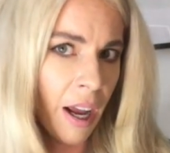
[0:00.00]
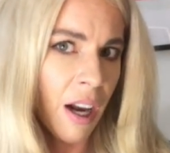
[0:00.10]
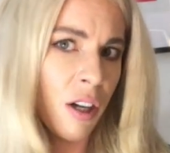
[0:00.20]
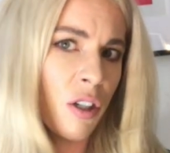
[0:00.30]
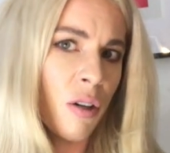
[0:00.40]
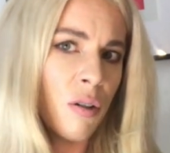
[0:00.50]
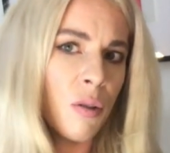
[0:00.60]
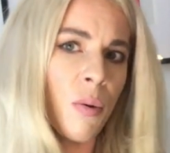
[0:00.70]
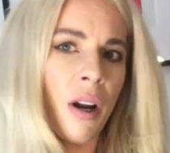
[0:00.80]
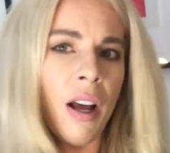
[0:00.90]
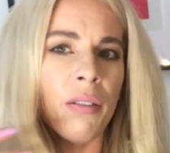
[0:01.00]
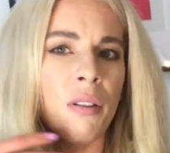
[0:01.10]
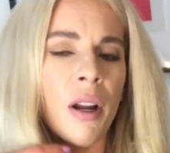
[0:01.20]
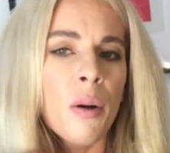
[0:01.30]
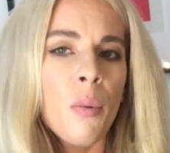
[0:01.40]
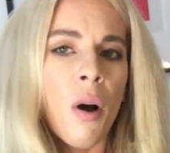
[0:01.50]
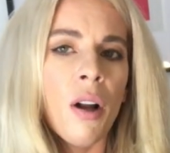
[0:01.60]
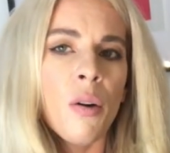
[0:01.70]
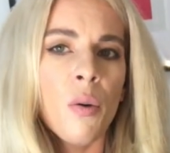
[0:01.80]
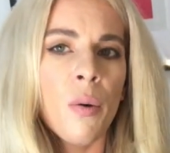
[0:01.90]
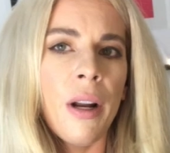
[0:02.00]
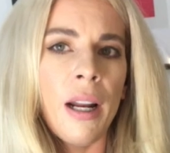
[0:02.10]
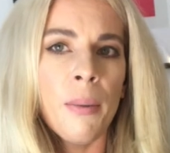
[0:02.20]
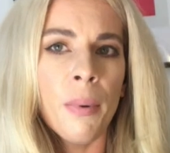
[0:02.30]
and I don't just want to have like one oily